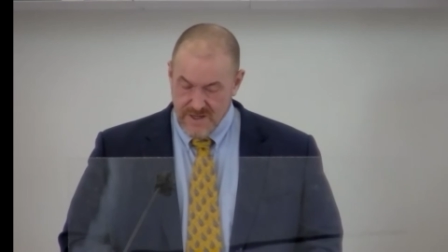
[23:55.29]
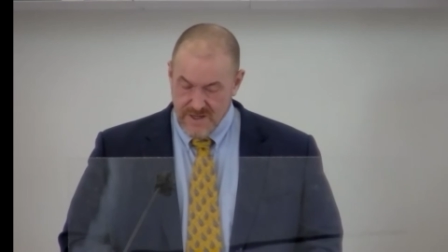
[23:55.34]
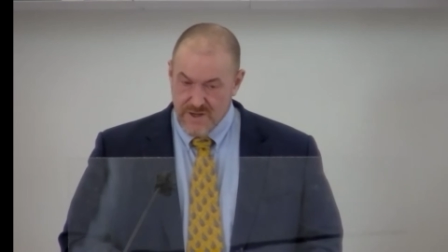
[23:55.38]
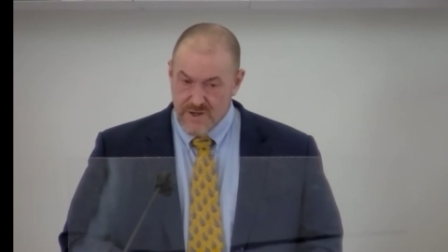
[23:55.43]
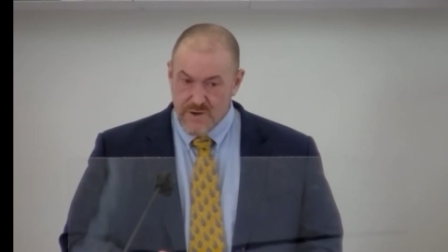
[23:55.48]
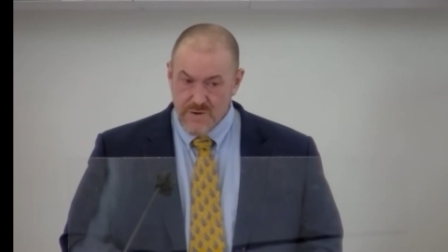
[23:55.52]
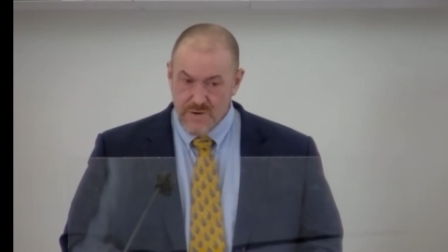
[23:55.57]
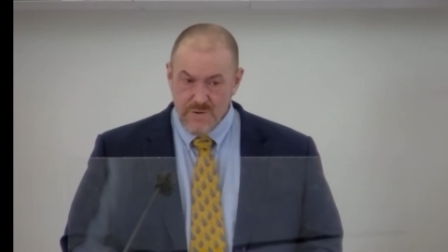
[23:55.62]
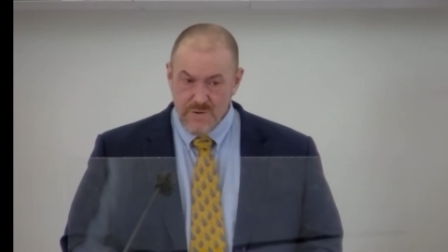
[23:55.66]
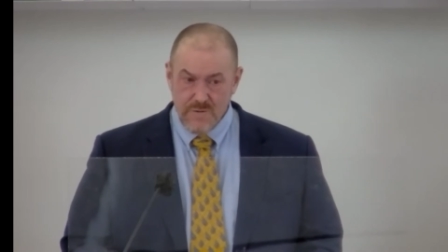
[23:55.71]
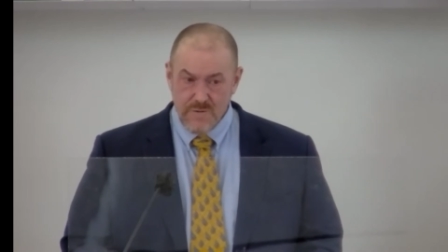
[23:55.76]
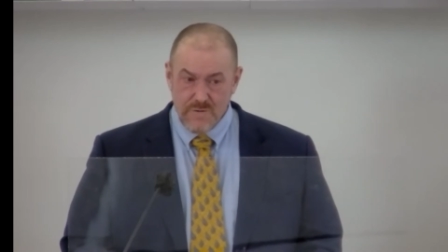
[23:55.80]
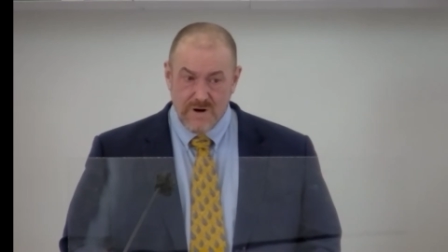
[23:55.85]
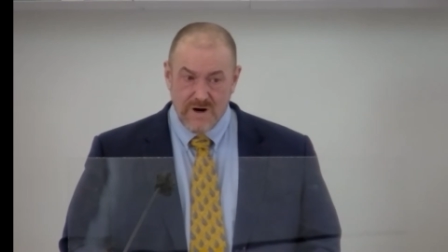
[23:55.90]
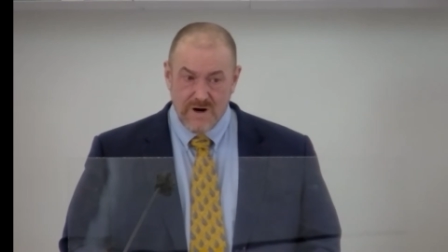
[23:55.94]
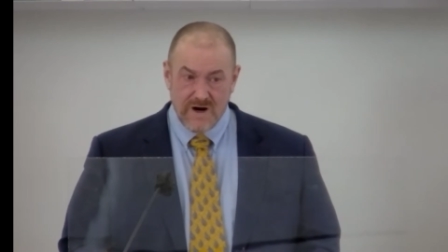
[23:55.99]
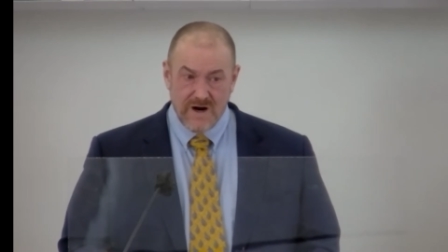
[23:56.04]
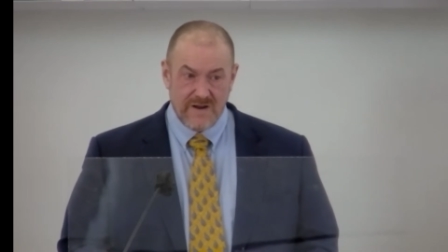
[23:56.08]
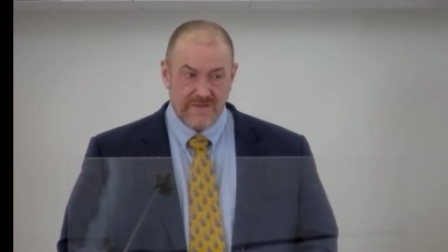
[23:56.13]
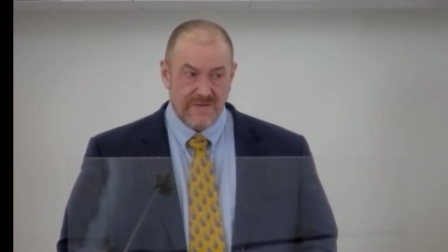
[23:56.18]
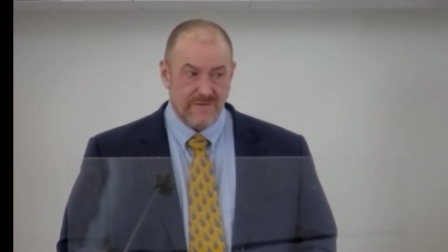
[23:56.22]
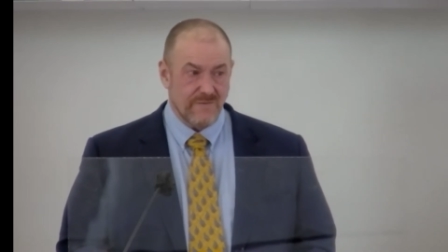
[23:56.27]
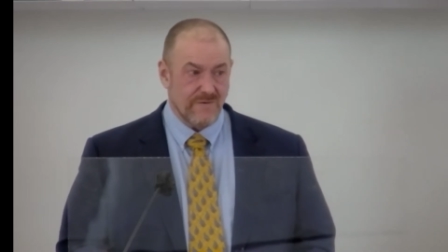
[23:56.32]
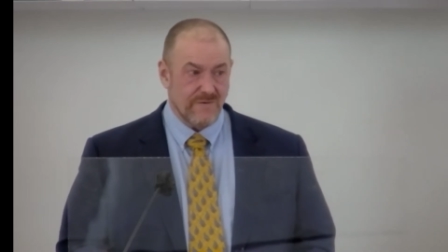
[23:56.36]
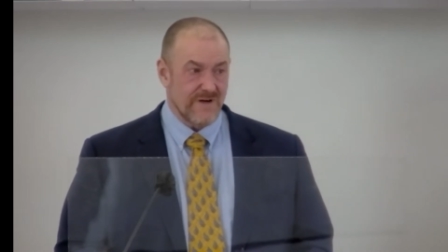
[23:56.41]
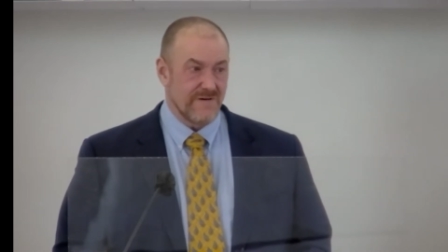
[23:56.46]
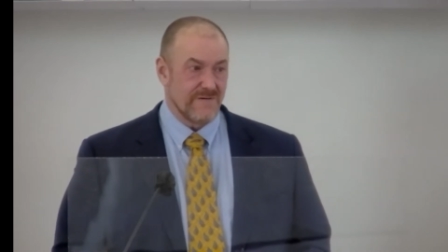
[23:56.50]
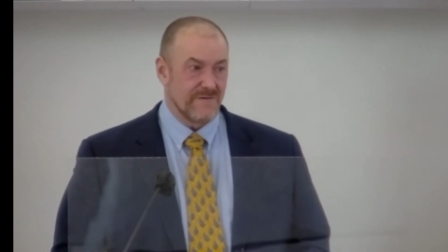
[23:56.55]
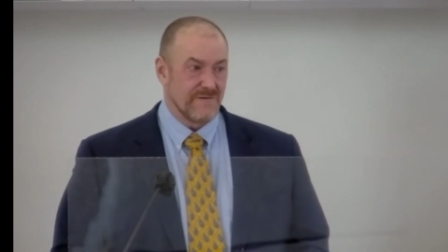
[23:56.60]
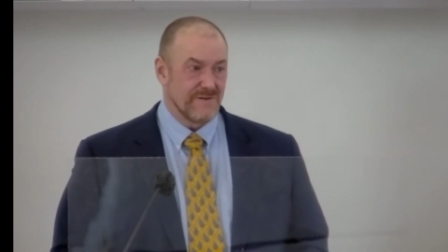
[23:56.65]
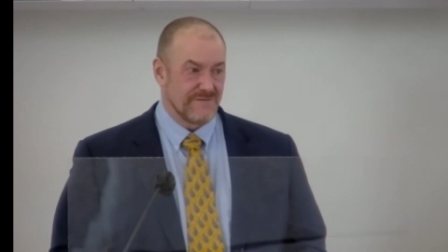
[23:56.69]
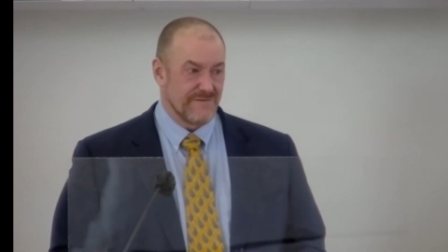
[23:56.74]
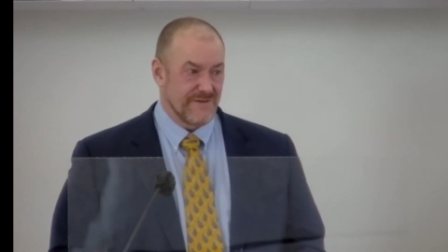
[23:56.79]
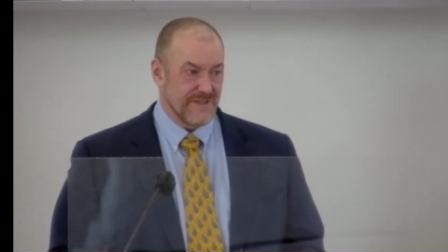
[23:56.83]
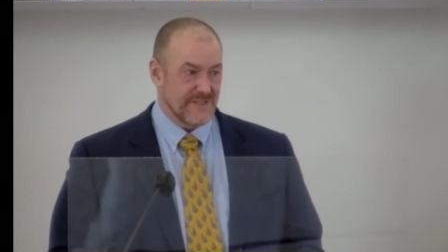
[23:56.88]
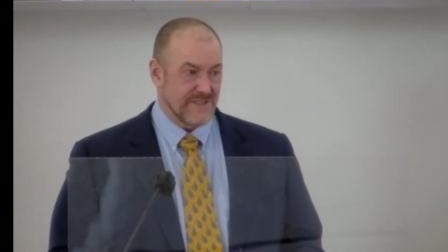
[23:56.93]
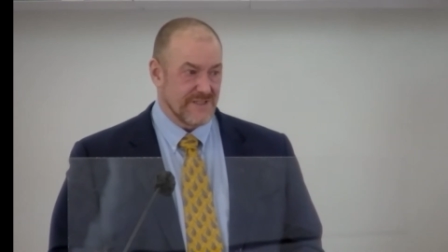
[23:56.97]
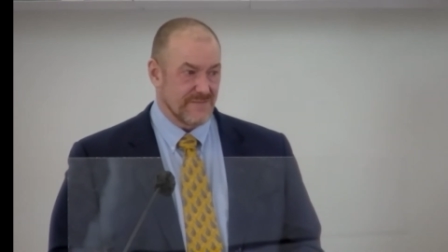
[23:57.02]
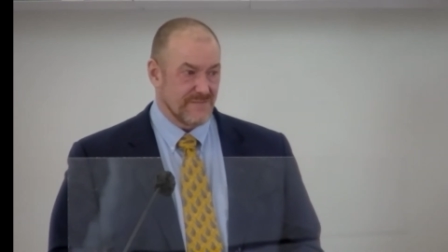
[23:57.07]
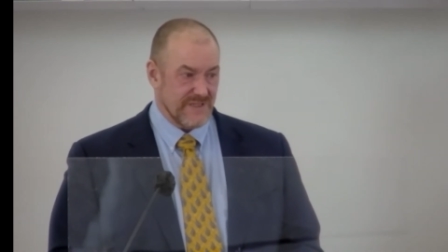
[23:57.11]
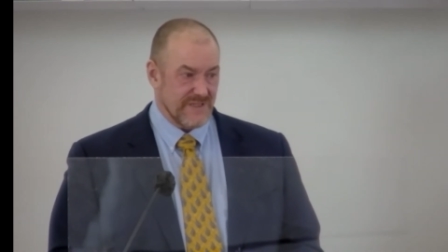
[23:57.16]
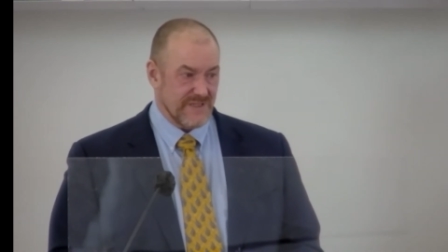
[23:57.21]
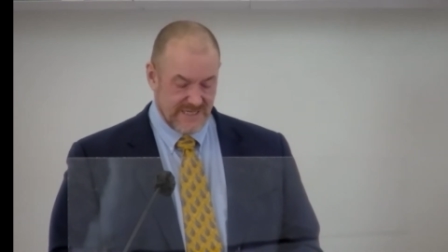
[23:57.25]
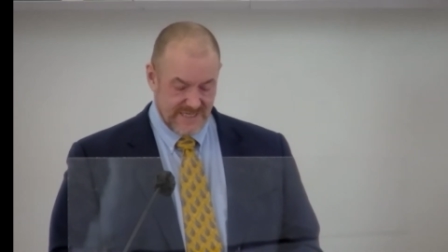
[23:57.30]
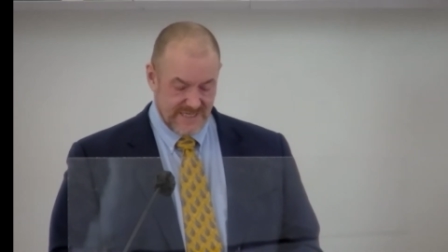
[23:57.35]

You are the one who's visibly